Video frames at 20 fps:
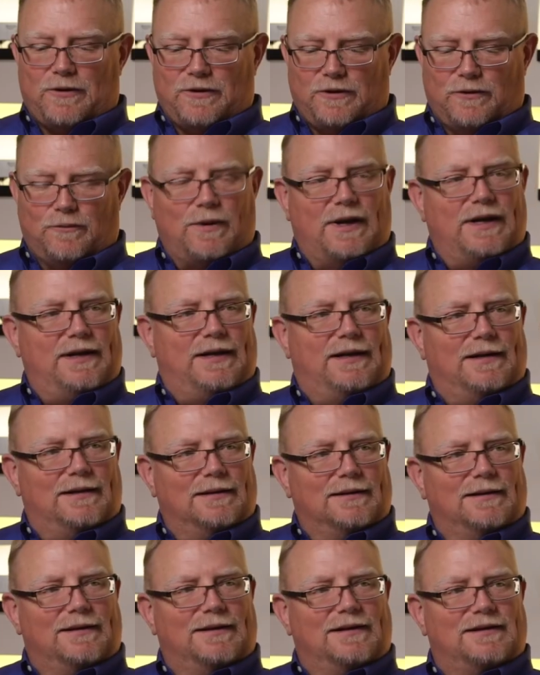on your rate
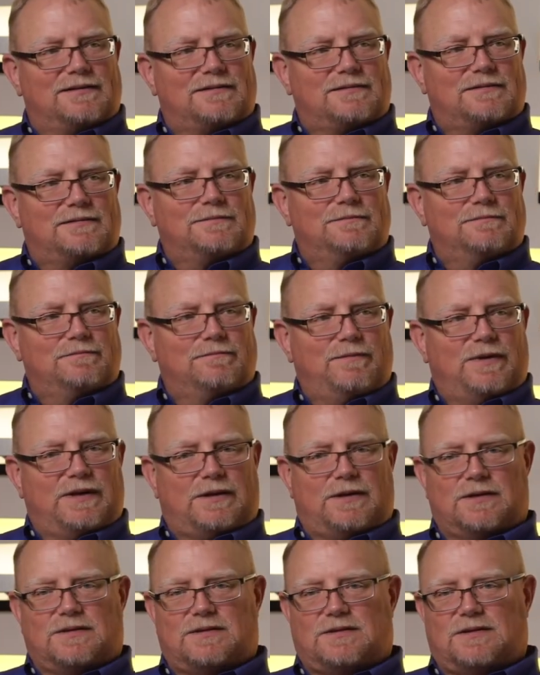analytics,
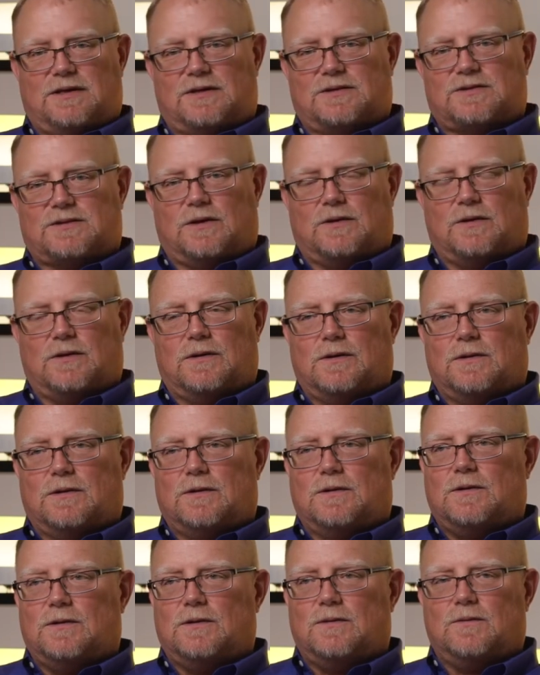because there's a
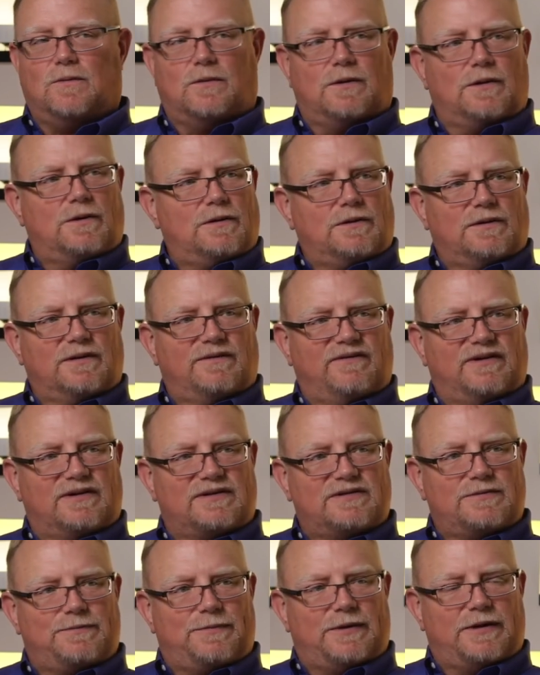whole world of
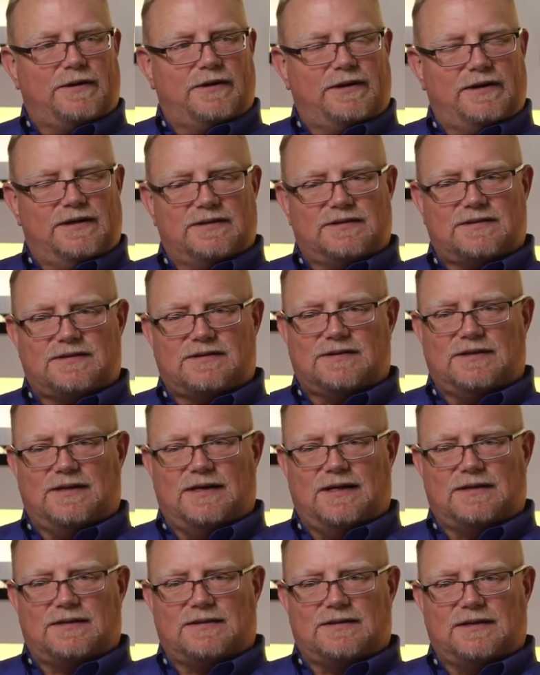experience
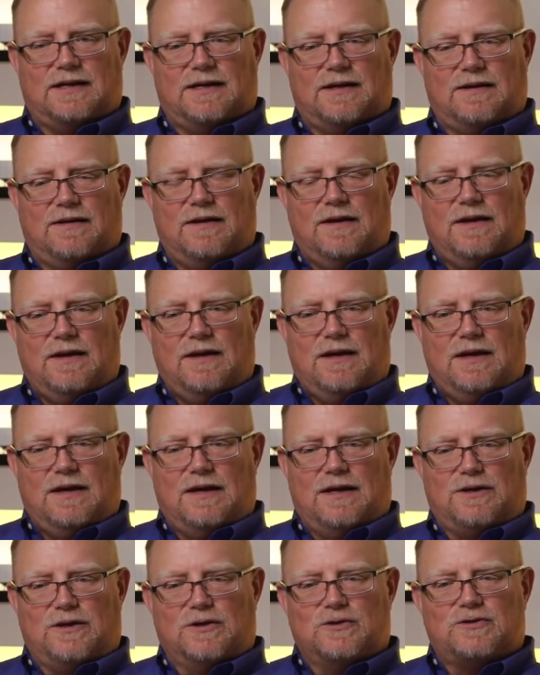that
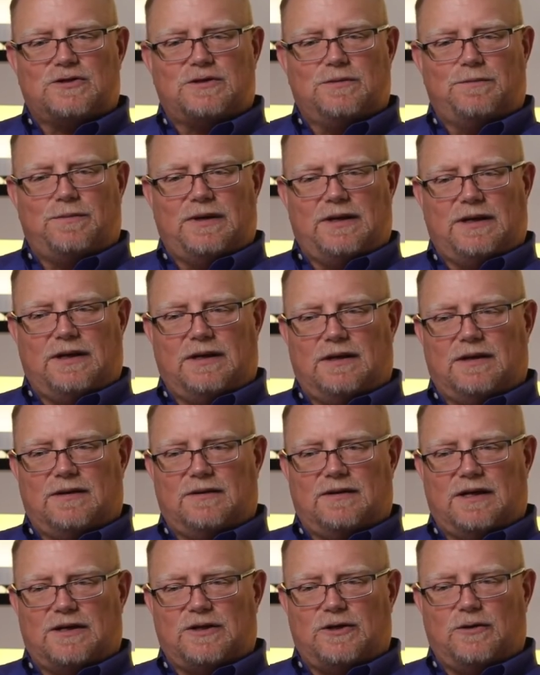used to be
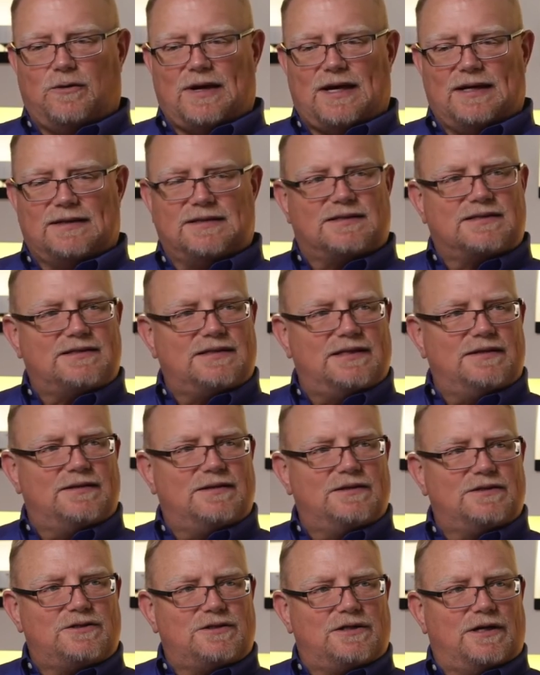that you had to sit in
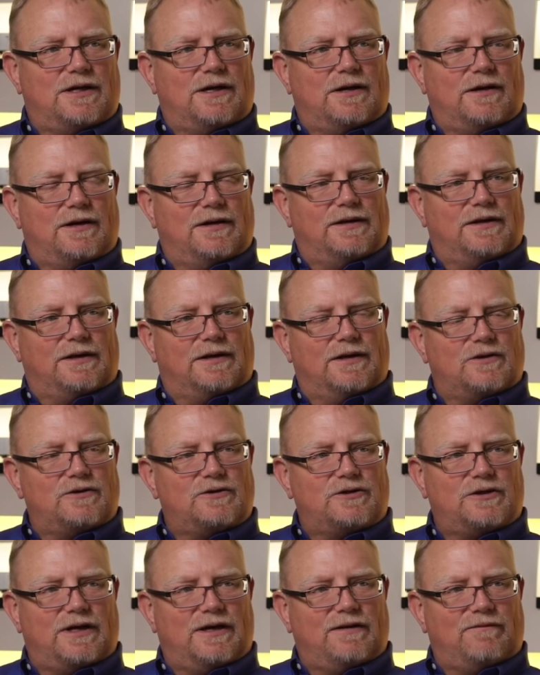the chair and
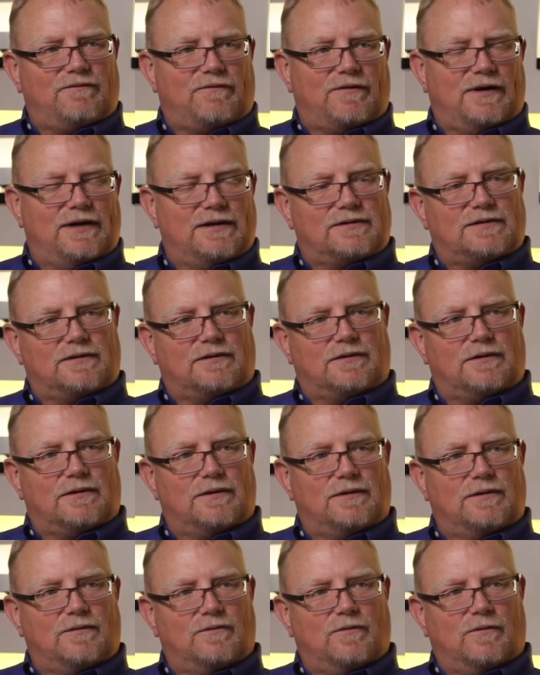negotiate freight to
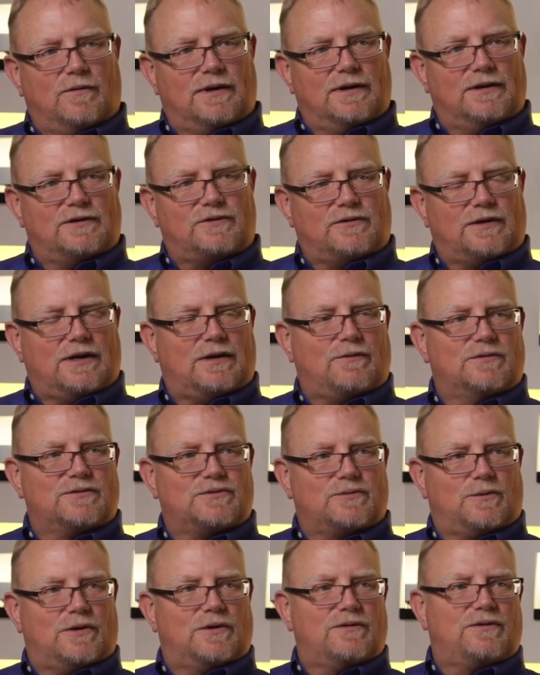learn what a truck
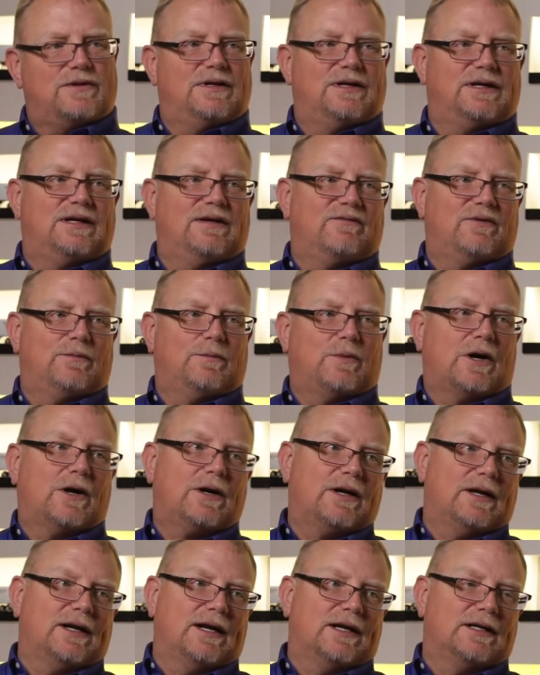was worth in a given
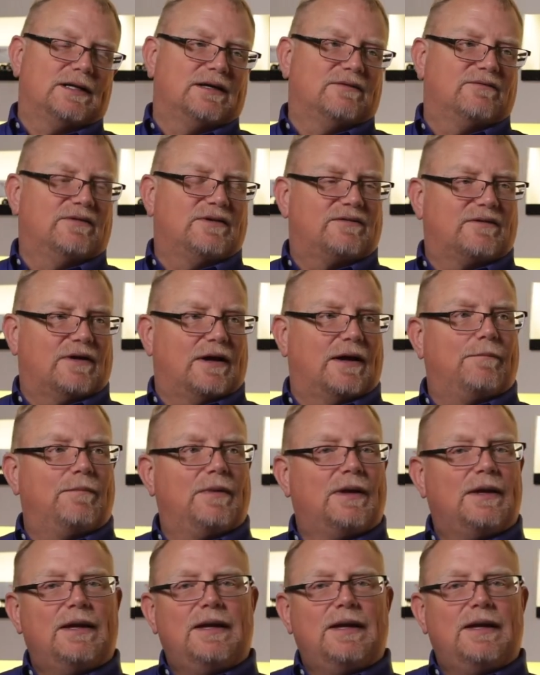market at a given time.